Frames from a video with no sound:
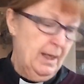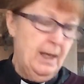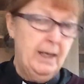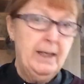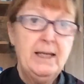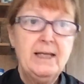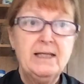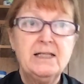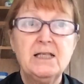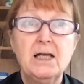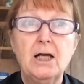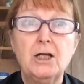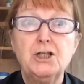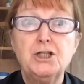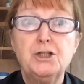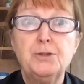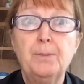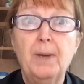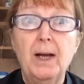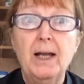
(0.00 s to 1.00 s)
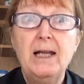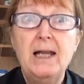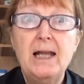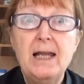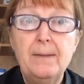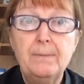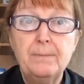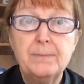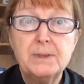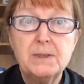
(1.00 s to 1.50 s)
And he touched my
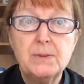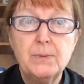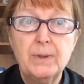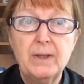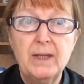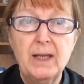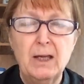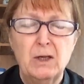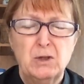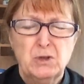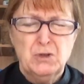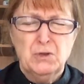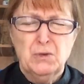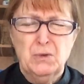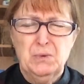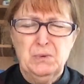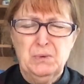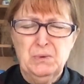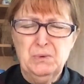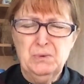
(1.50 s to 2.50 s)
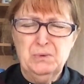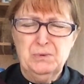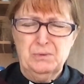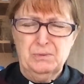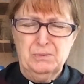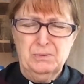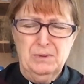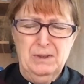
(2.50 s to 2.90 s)
lips with it. Ooh,